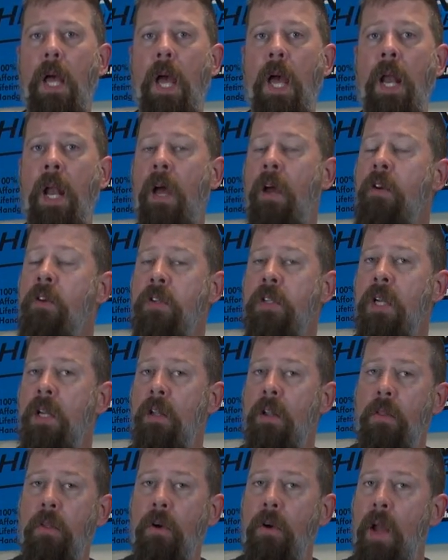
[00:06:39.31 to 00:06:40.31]
And I
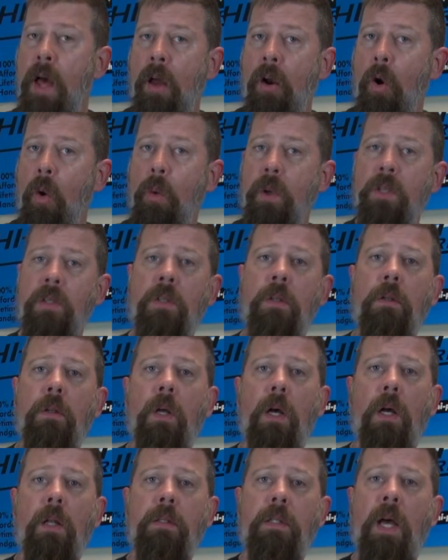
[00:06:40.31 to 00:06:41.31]
understand that they're not always
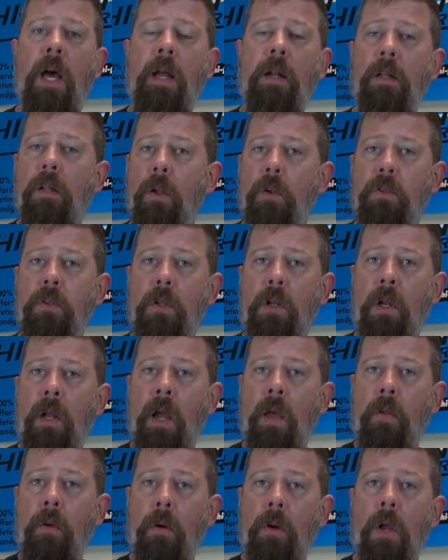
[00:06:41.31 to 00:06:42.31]
tied closely
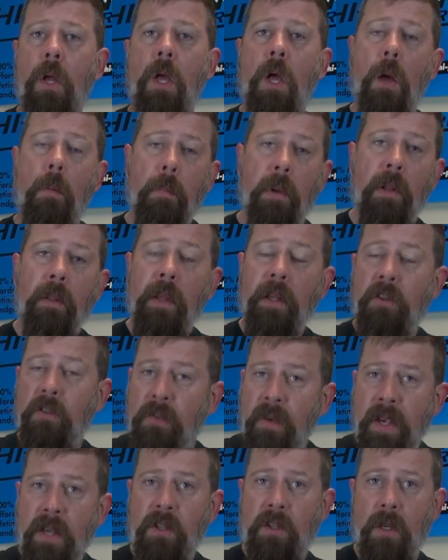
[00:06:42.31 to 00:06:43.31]
together, but let's
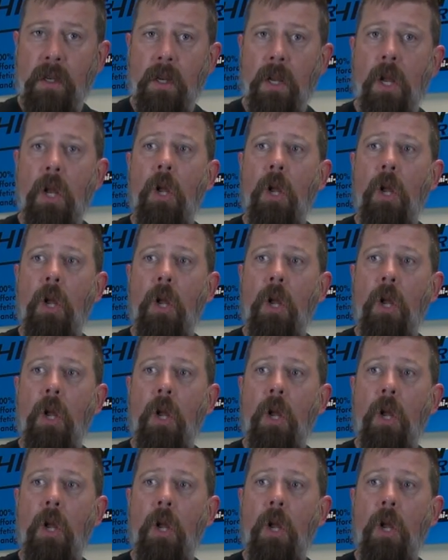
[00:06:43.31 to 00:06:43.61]
face it,